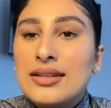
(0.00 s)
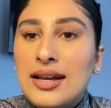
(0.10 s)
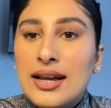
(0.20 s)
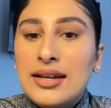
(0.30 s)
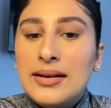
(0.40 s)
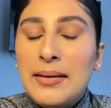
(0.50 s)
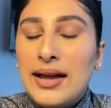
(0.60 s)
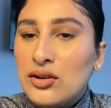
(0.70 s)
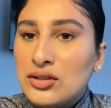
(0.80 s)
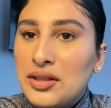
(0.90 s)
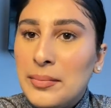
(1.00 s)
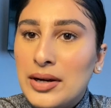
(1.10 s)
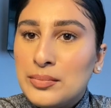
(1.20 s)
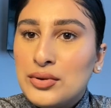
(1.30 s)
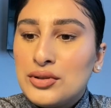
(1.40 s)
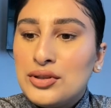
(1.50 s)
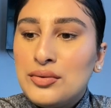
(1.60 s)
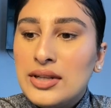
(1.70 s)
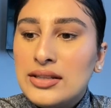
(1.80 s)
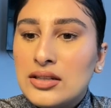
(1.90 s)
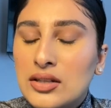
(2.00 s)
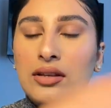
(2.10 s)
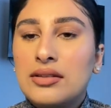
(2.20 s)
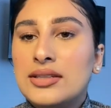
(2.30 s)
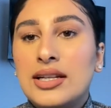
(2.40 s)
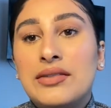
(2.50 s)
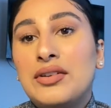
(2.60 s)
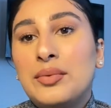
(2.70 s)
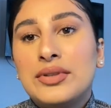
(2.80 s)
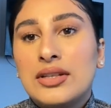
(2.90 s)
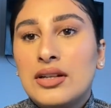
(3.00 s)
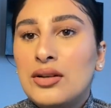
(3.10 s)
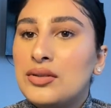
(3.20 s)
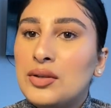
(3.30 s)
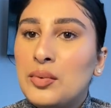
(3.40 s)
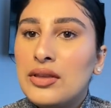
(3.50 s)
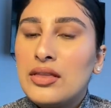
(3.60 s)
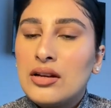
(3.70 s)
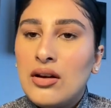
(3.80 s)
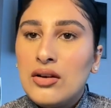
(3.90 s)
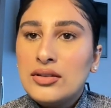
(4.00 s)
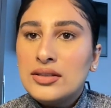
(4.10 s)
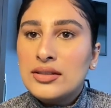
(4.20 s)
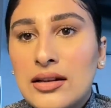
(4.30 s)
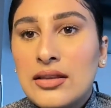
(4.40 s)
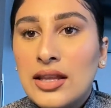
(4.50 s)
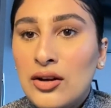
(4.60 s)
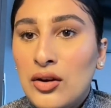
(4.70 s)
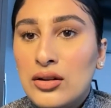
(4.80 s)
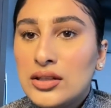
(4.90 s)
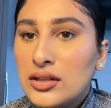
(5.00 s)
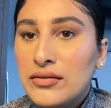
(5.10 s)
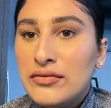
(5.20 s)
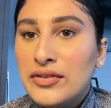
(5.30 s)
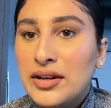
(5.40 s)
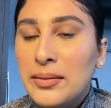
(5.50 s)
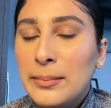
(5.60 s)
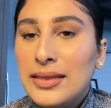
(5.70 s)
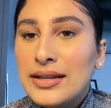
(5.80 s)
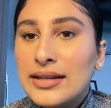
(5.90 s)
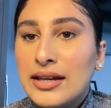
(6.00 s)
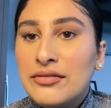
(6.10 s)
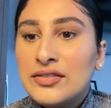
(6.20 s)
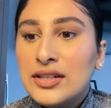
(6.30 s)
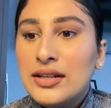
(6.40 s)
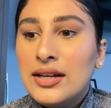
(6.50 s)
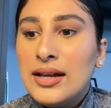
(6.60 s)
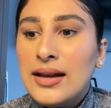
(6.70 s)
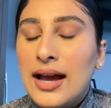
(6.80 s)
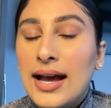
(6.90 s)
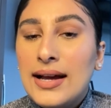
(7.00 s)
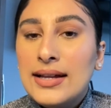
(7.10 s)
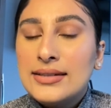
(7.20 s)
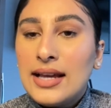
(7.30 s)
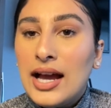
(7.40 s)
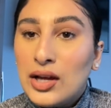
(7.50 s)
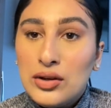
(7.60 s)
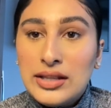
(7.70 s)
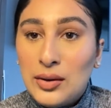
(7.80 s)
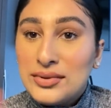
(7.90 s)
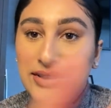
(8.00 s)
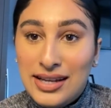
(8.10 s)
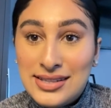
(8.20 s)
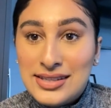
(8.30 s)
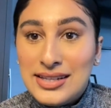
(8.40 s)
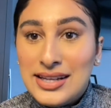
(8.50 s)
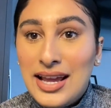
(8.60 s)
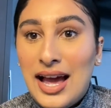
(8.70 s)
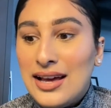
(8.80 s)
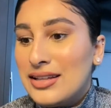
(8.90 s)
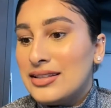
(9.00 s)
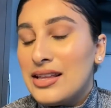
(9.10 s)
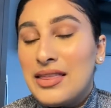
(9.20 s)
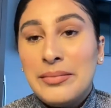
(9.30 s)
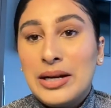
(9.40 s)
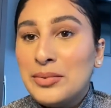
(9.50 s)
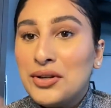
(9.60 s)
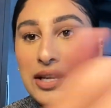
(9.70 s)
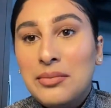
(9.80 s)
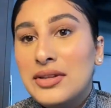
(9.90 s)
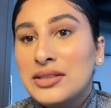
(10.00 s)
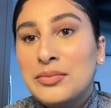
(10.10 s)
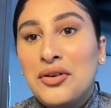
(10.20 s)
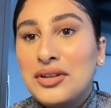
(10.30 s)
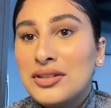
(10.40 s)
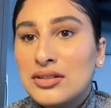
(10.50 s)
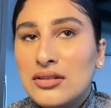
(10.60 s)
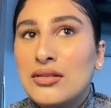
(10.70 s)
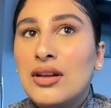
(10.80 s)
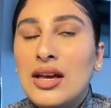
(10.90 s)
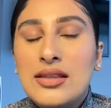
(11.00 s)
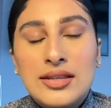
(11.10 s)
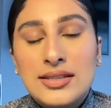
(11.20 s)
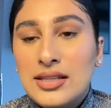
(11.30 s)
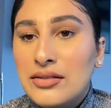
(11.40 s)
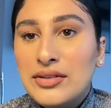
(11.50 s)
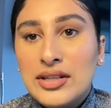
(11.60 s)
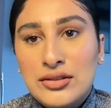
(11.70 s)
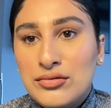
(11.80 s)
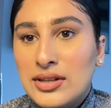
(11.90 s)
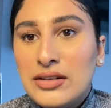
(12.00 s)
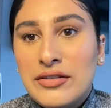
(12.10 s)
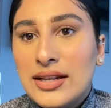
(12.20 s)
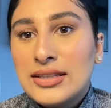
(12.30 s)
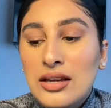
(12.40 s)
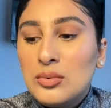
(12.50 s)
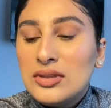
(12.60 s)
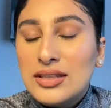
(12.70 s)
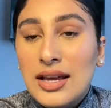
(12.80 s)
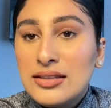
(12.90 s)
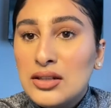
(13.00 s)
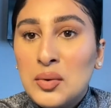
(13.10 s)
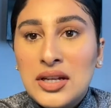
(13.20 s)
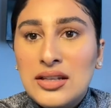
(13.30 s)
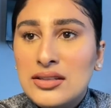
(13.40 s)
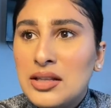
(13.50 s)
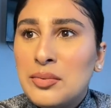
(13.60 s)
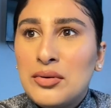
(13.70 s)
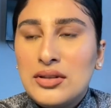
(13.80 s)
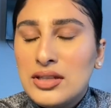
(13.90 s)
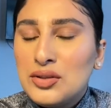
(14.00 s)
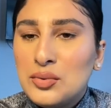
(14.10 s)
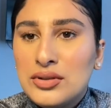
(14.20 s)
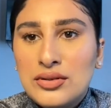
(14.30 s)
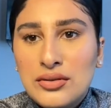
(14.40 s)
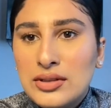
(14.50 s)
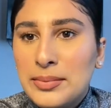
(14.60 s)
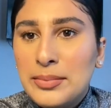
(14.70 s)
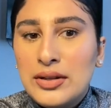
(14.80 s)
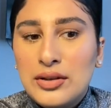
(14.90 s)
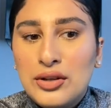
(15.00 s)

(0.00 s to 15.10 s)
I ordered the MacBook 2 days ago. Delivery was included with the cost. They called to confirm the day after, and that was yesterday, and the MacBook came this morning, so the delivery is really fast. It was nice and quick and easy. The process was so simple.